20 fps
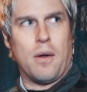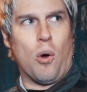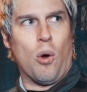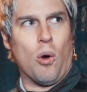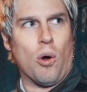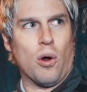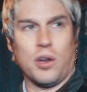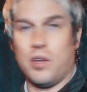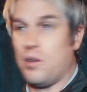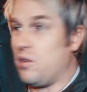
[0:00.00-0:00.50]

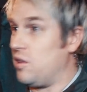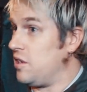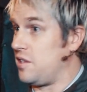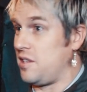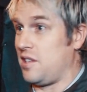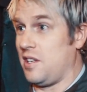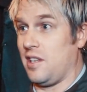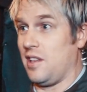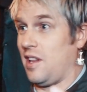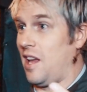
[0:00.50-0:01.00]
Or you
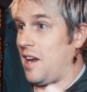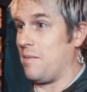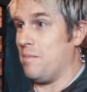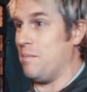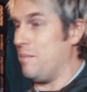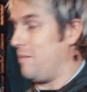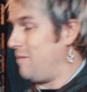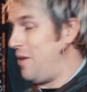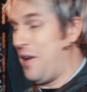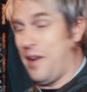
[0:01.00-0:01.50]
listen to like
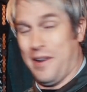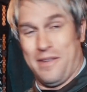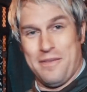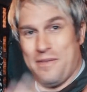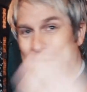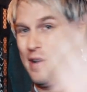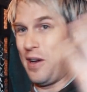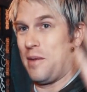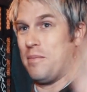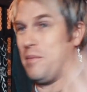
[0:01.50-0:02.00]

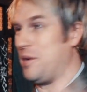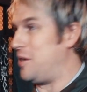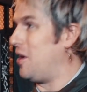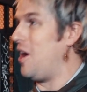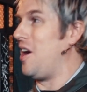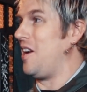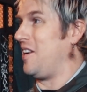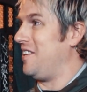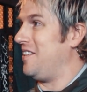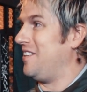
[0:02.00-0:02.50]
fucking
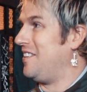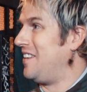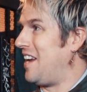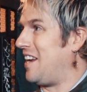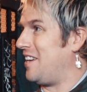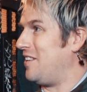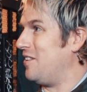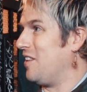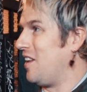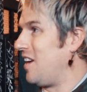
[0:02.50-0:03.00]
Madonna,
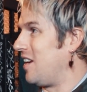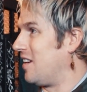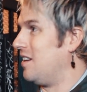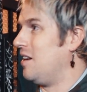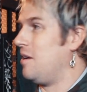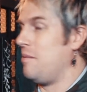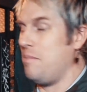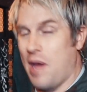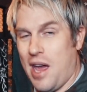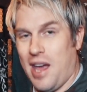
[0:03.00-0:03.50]
and you're like,
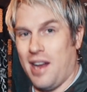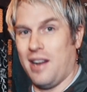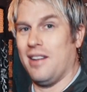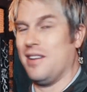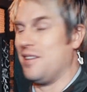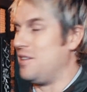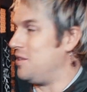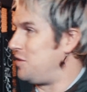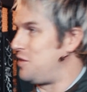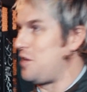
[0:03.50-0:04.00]
man,
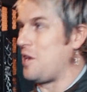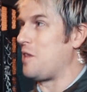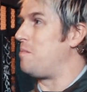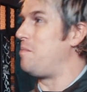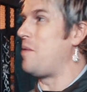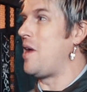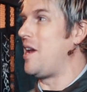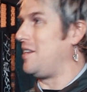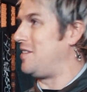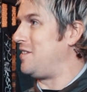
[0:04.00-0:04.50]
the synth
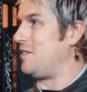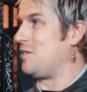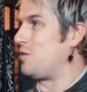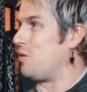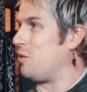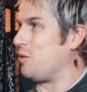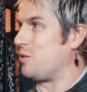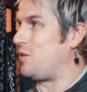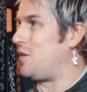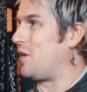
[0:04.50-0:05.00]
bass is
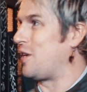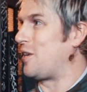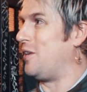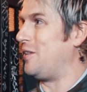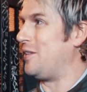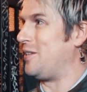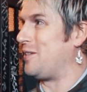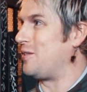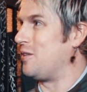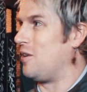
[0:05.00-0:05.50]
so sick
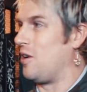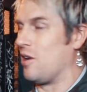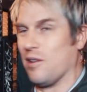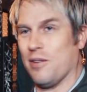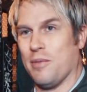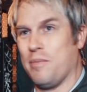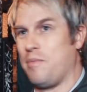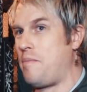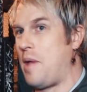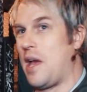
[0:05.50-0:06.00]
on this song.
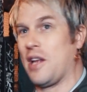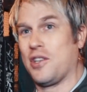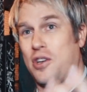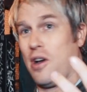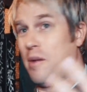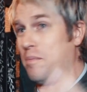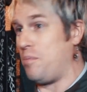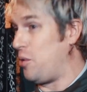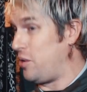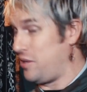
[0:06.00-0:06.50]
Pet
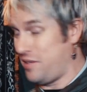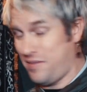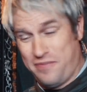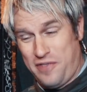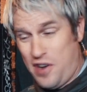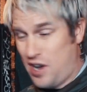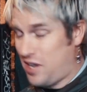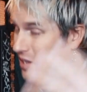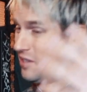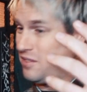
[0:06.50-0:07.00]
Shop Boys,
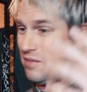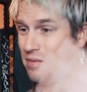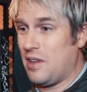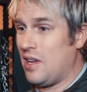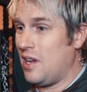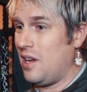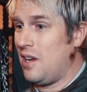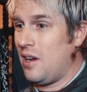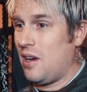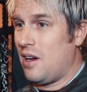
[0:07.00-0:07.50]
fucking
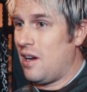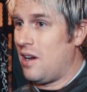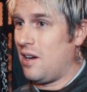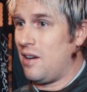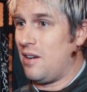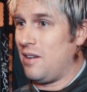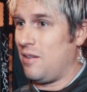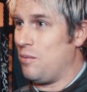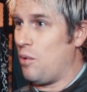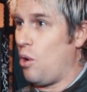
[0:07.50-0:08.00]

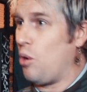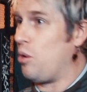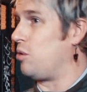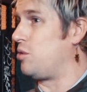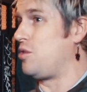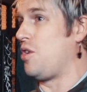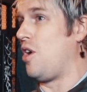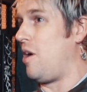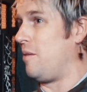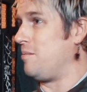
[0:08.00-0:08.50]

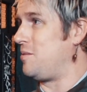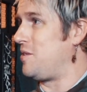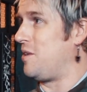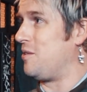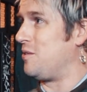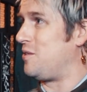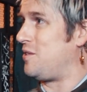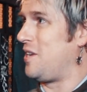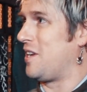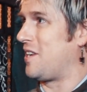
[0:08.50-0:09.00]
Rototom
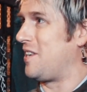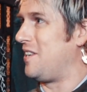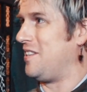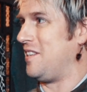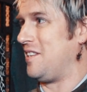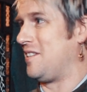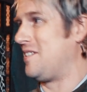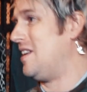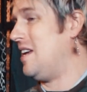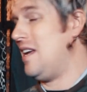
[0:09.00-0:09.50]
sounds sick on
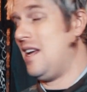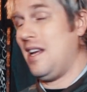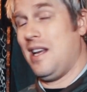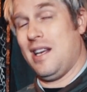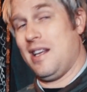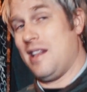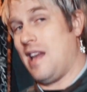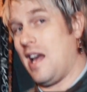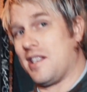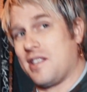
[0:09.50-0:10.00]
this.
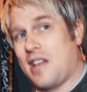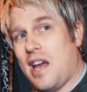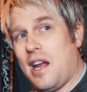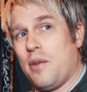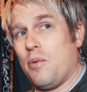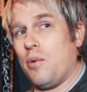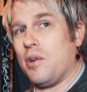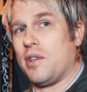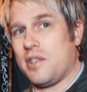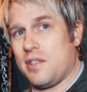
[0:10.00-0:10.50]
That's kind
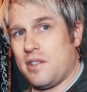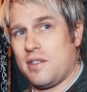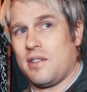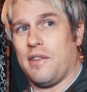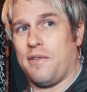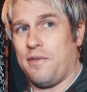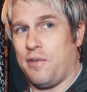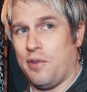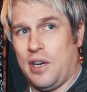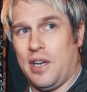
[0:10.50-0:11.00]
of what's
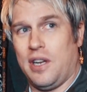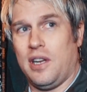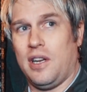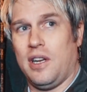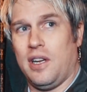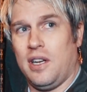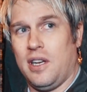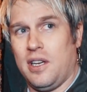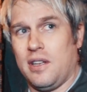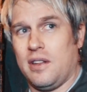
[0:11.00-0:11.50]

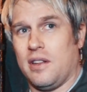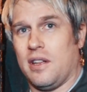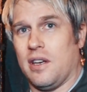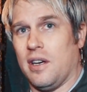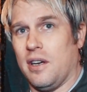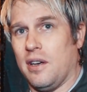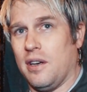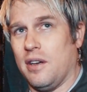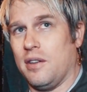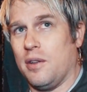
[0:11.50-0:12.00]

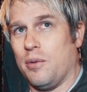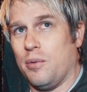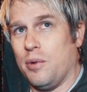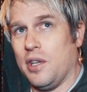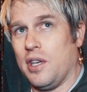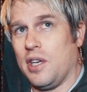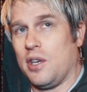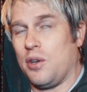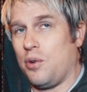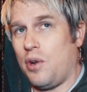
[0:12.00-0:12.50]
the
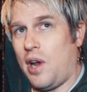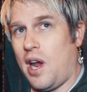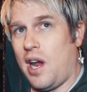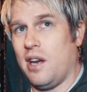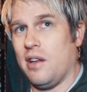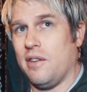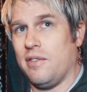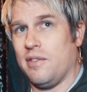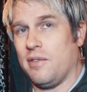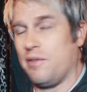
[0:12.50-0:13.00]
really
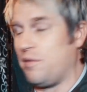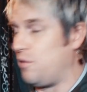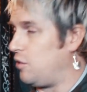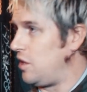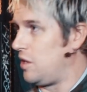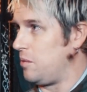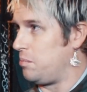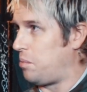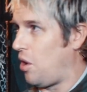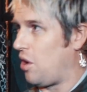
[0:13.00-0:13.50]
creative and
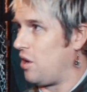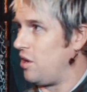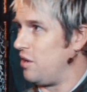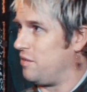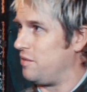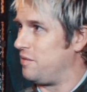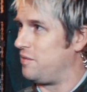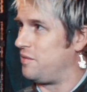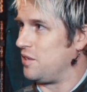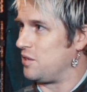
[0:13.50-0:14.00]
freeing part of
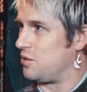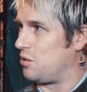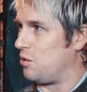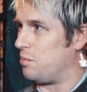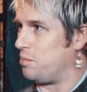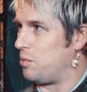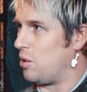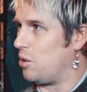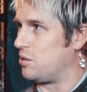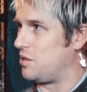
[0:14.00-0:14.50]
this whole
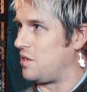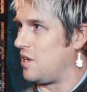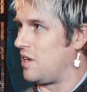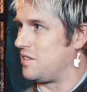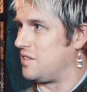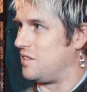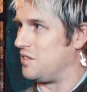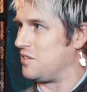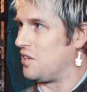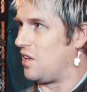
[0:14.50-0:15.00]

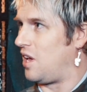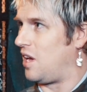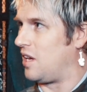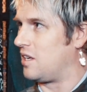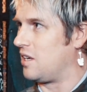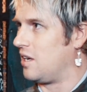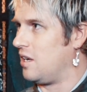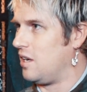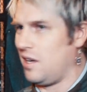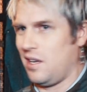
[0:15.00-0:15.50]
process,
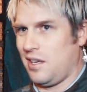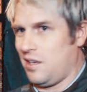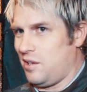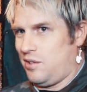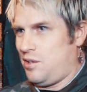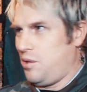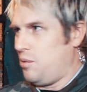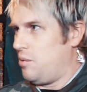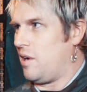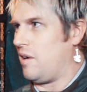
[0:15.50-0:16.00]
is
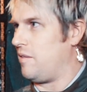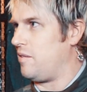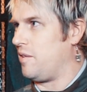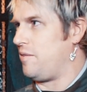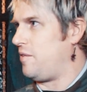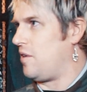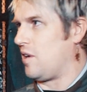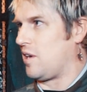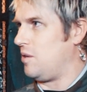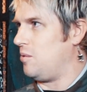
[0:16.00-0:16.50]
like, do whatever the
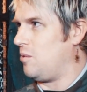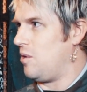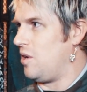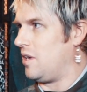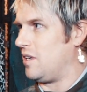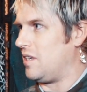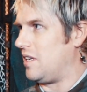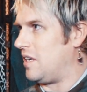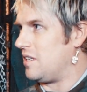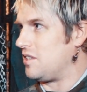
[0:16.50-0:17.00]
fuck you
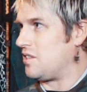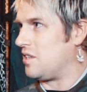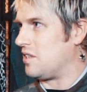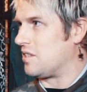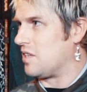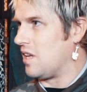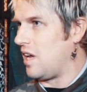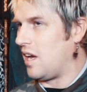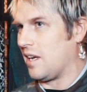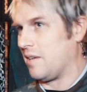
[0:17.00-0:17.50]
want. And it's
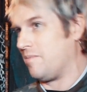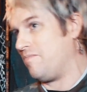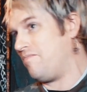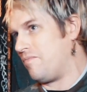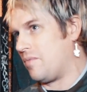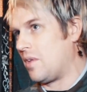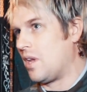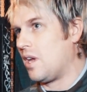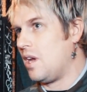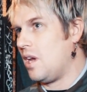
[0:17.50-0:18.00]
just like,
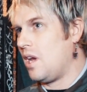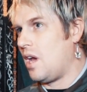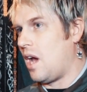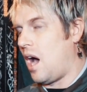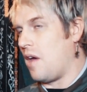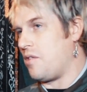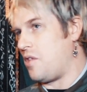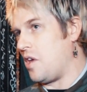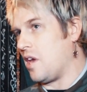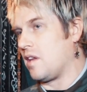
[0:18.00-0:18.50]

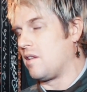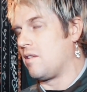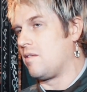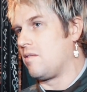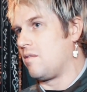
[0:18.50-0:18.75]
I think